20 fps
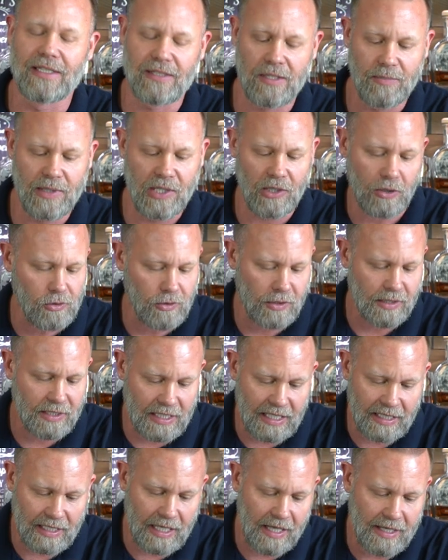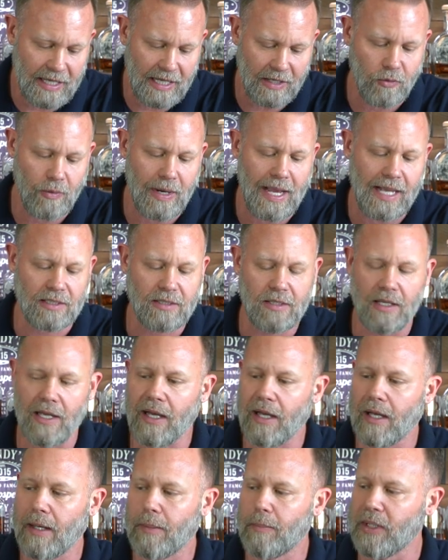it's a miracle that I got that correct.
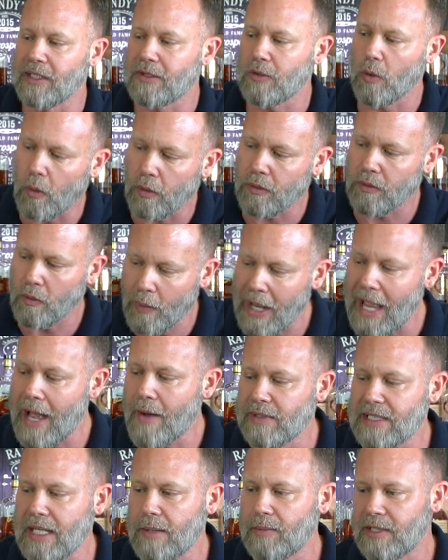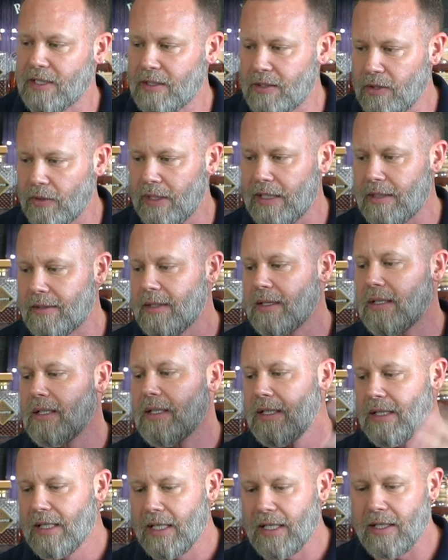But the way I was able to do it
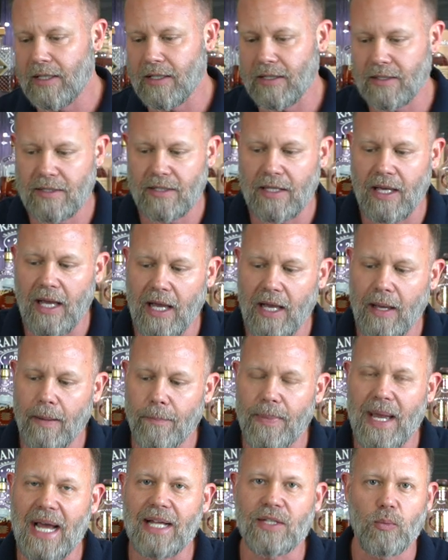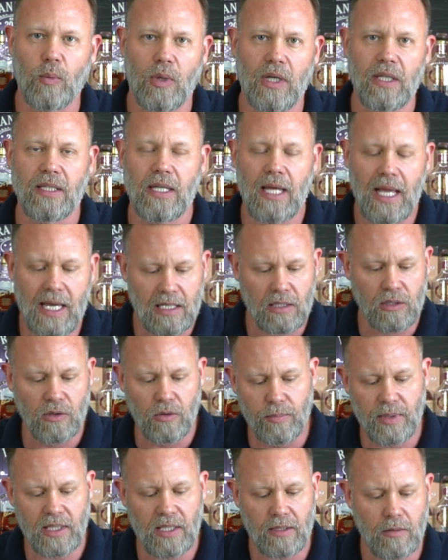is batch 1 had a little
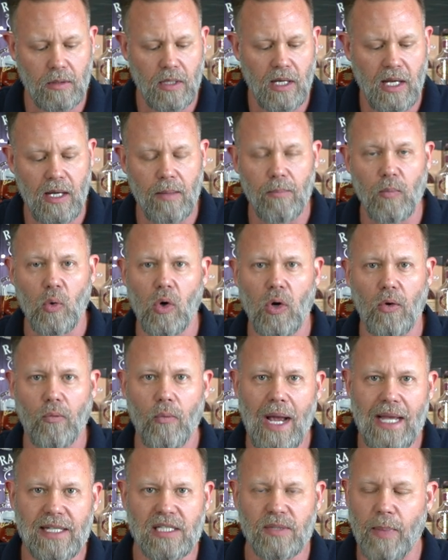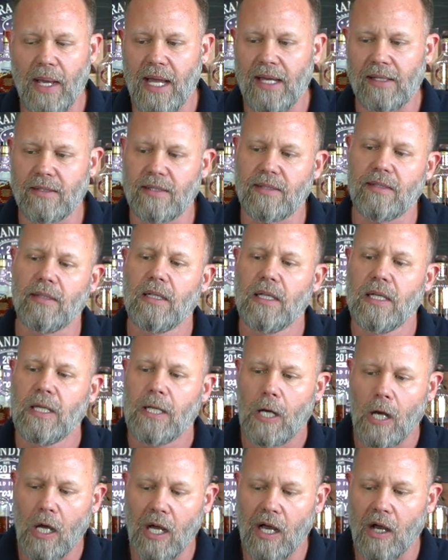bit more rice spice
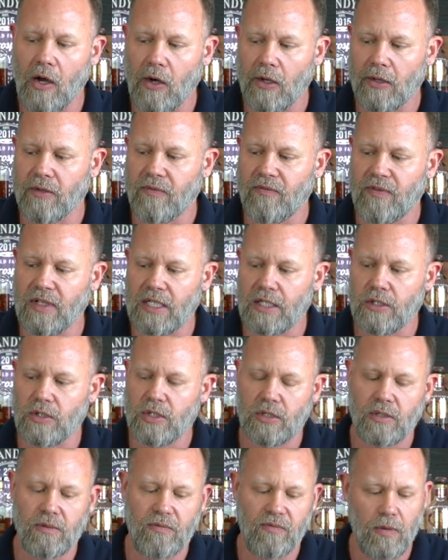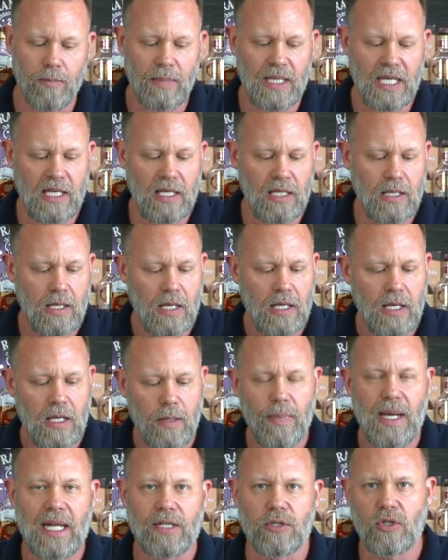on the finish for me.
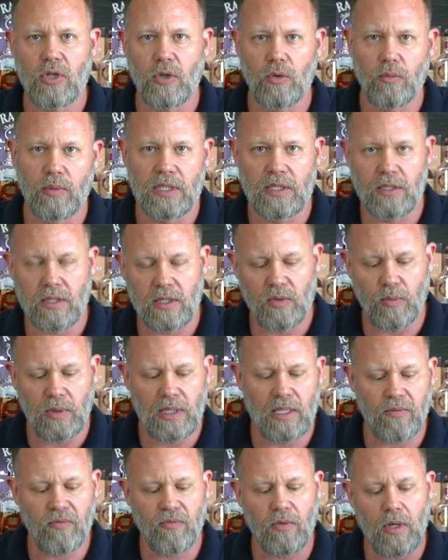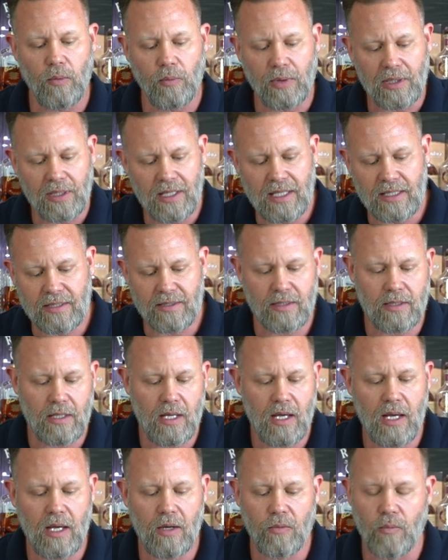Batch 2 was just sweet up front with less
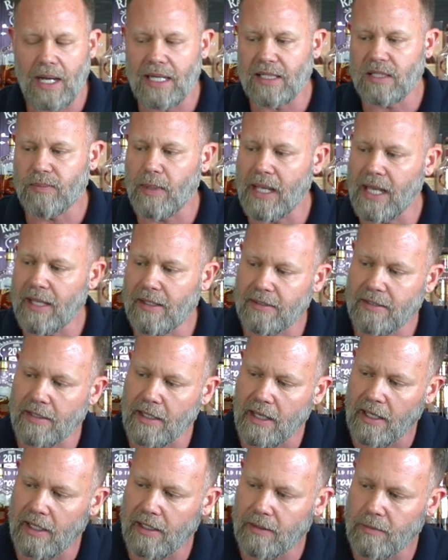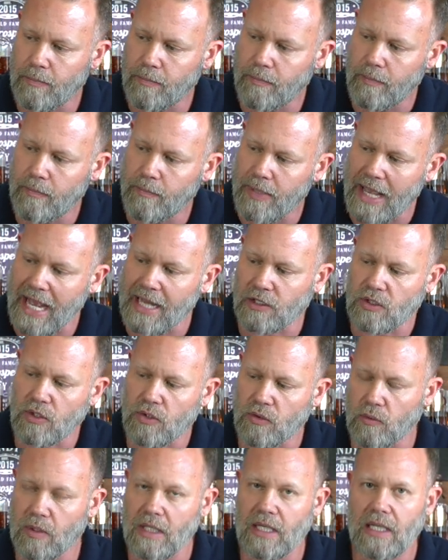rice spice, and batch
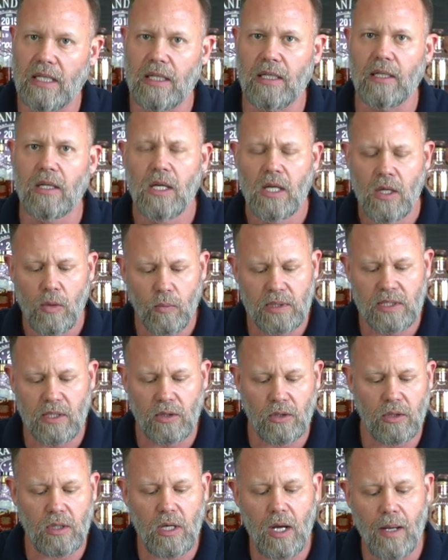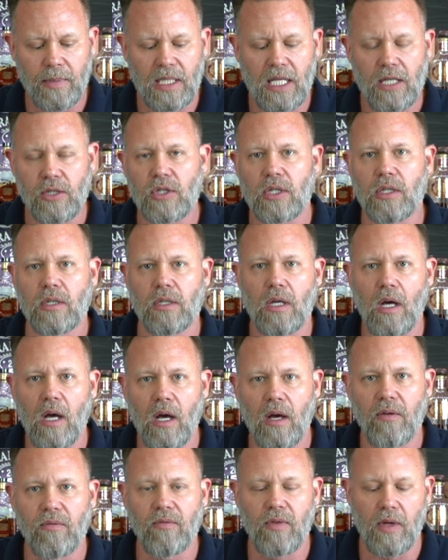3 was a good combination
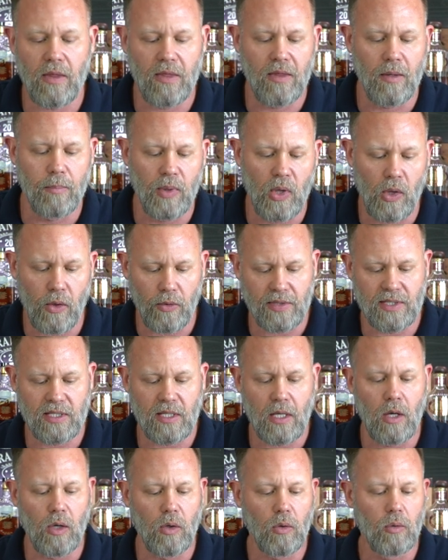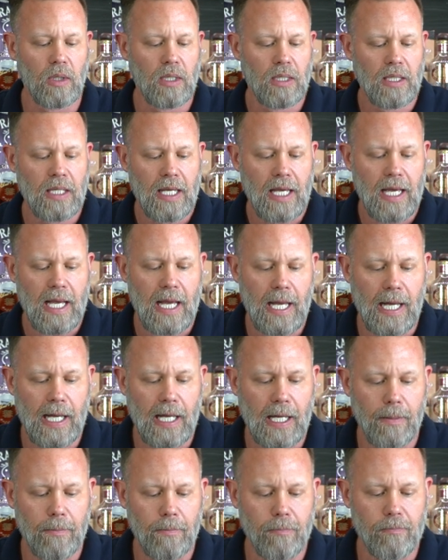of the both. So
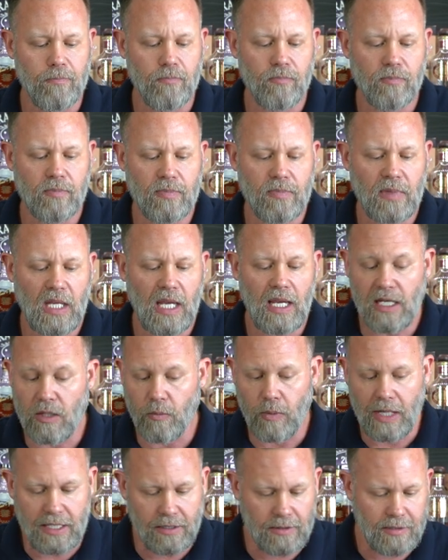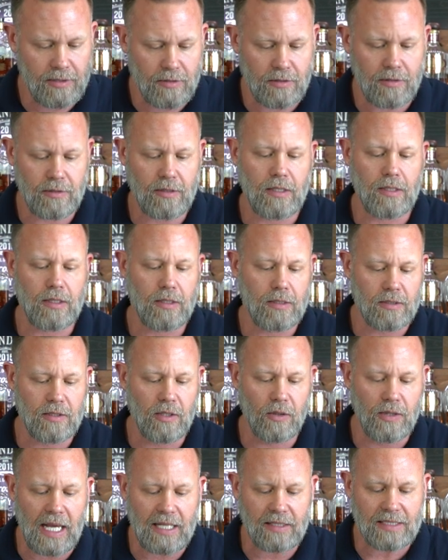anyways,
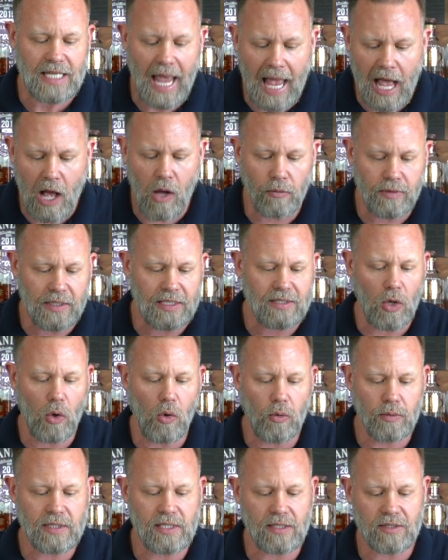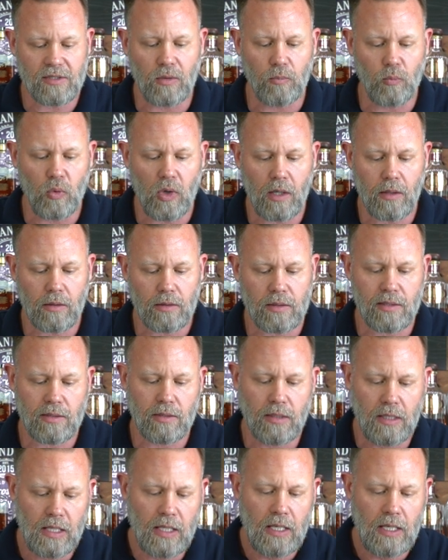so that's how this whole system works.